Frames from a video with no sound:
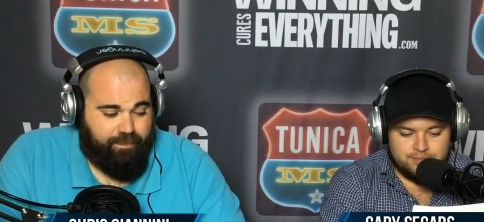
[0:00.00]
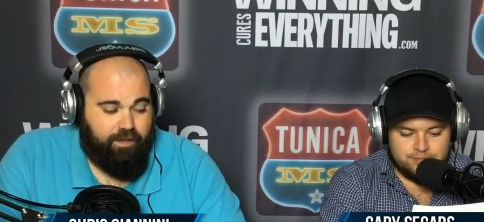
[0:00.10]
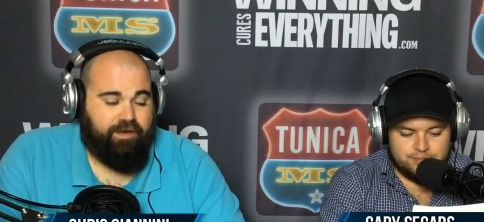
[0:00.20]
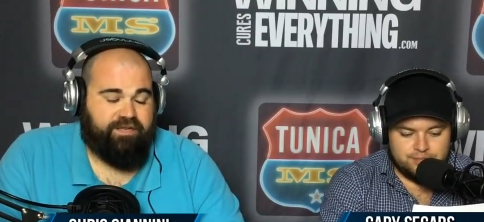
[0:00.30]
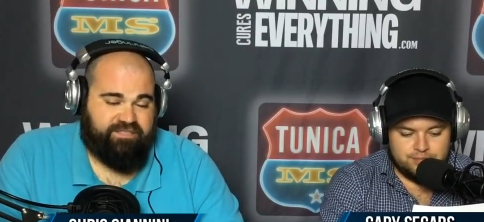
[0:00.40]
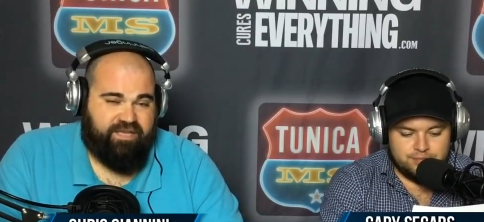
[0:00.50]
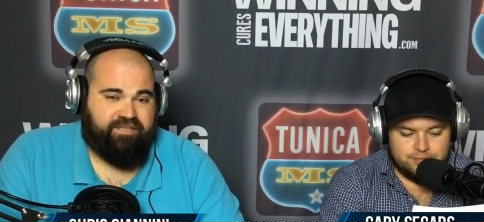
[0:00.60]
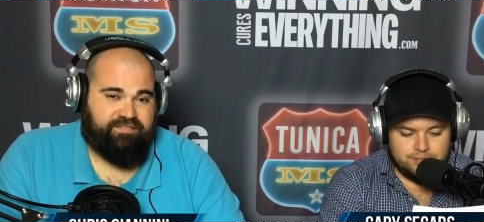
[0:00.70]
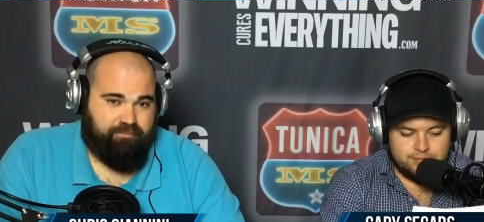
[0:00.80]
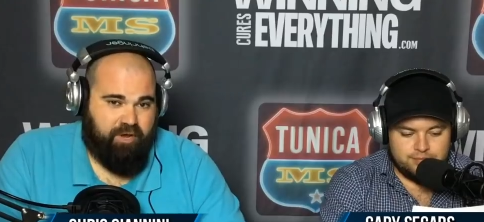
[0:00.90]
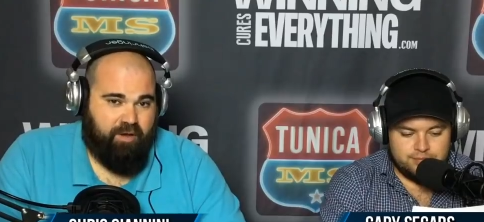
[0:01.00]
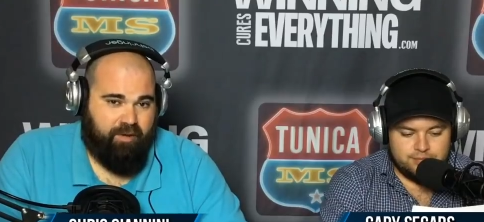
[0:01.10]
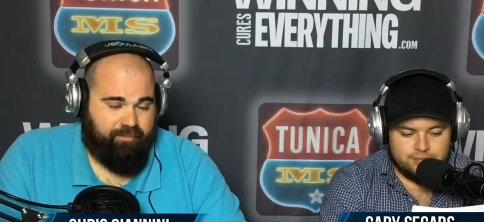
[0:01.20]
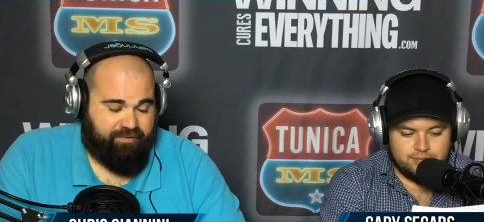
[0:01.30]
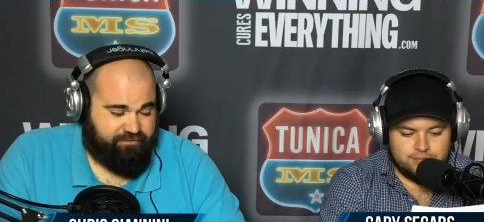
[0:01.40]
Speaker 1: Gundy's getting some
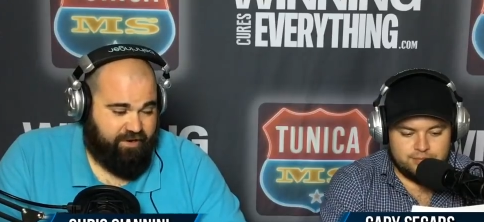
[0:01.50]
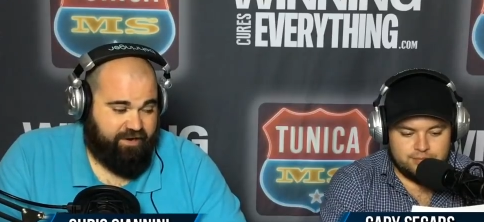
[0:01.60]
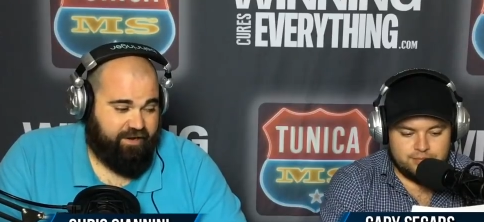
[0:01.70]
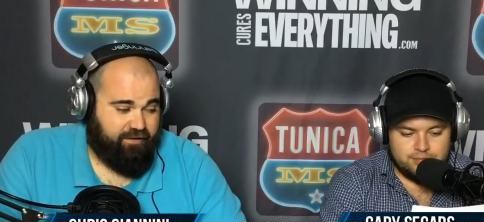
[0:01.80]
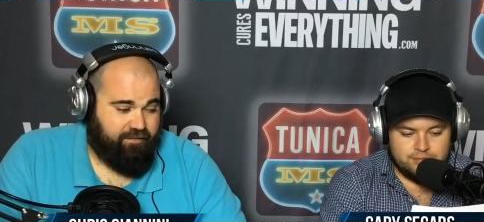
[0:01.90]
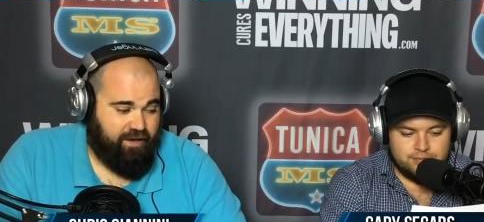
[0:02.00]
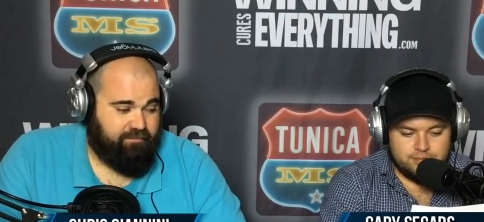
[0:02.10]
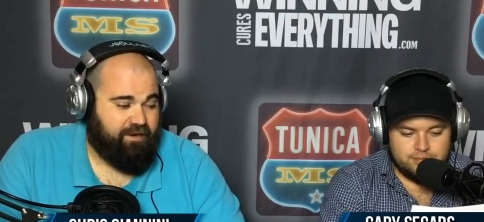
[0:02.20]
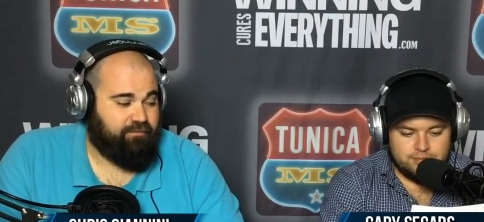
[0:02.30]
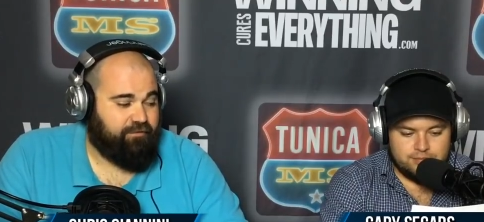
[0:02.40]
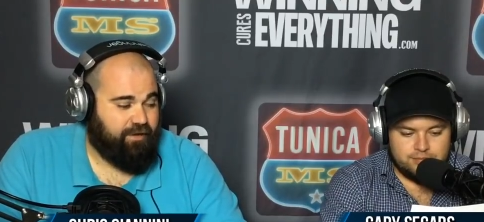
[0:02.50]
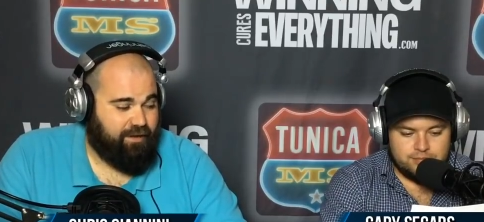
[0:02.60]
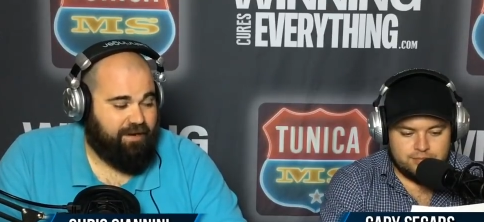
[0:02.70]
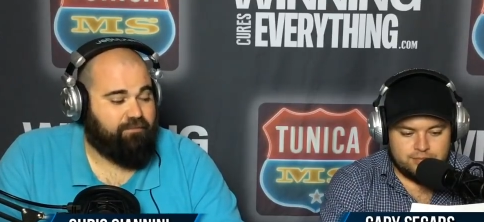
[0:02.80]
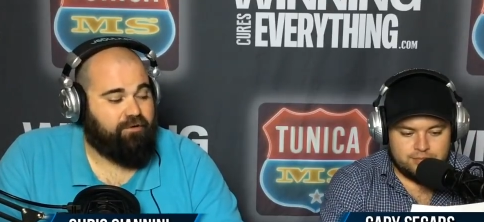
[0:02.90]
comeuppance right now. I'm not real.
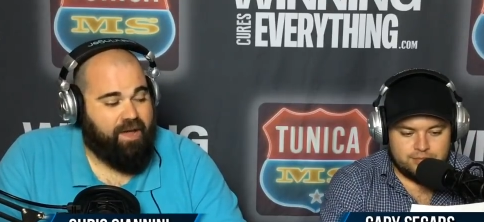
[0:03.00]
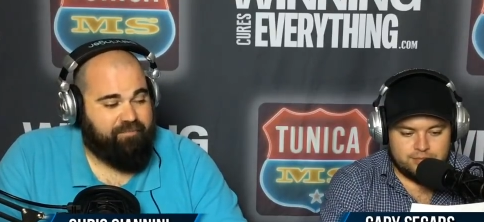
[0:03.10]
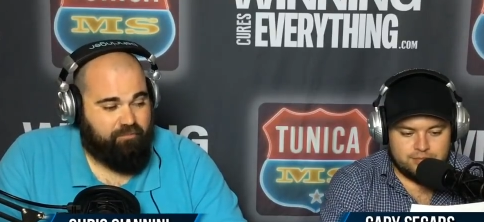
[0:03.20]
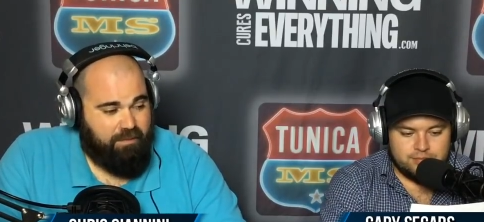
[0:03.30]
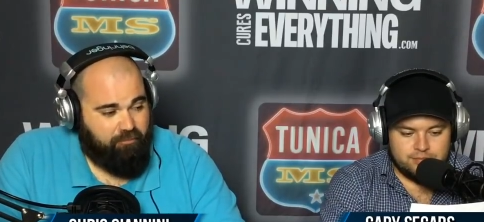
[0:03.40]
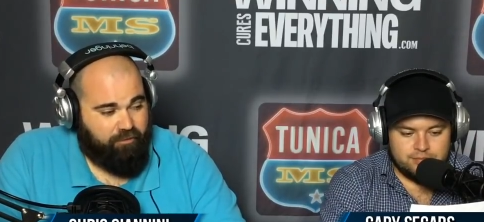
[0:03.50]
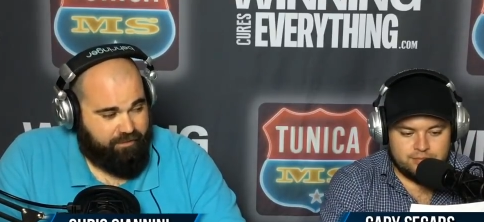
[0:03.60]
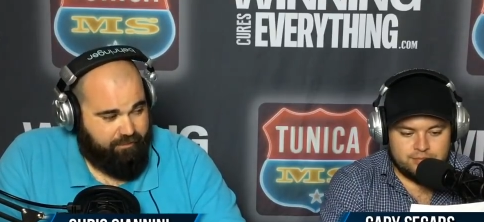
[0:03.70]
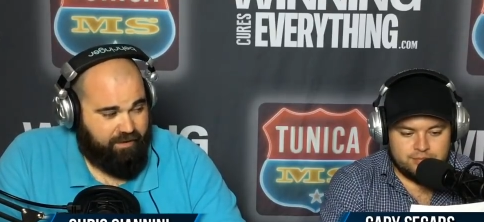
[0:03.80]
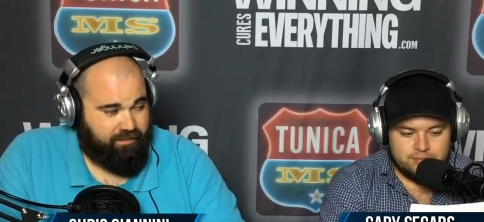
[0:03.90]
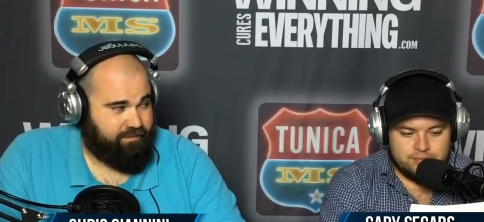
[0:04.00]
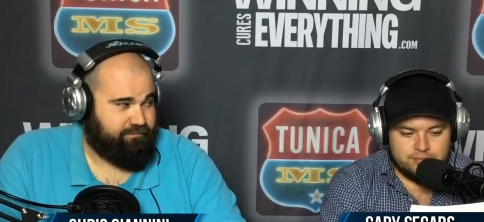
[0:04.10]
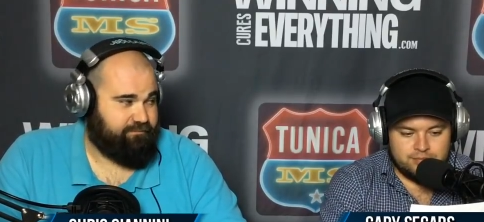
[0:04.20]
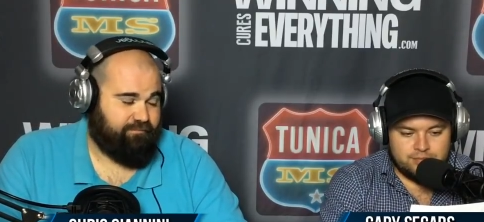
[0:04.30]
I'm not real happy with my boy the mullet.